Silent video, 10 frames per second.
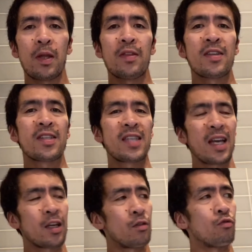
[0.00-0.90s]
The
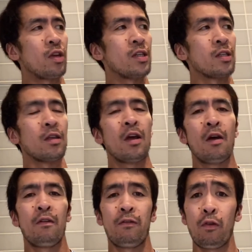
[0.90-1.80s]
second reason
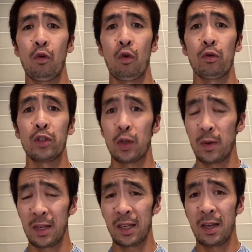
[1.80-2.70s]
for
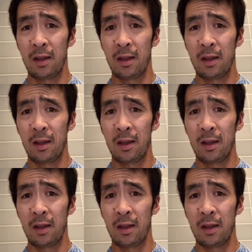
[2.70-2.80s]
doing